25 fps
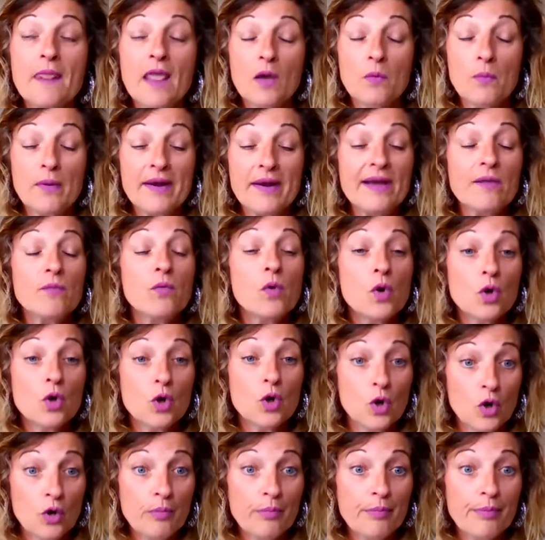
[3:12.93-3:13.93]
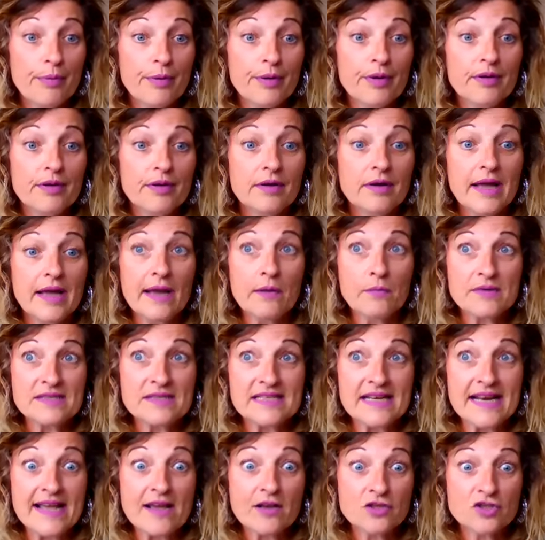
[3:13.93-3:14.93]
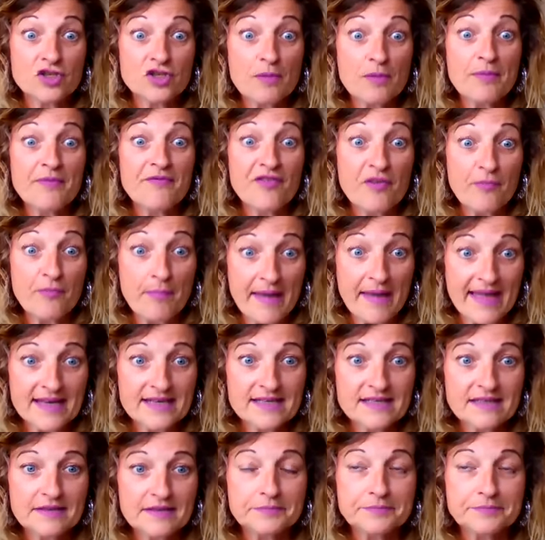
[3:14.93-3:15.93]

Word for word: and when i woke up i was lay on top of the bed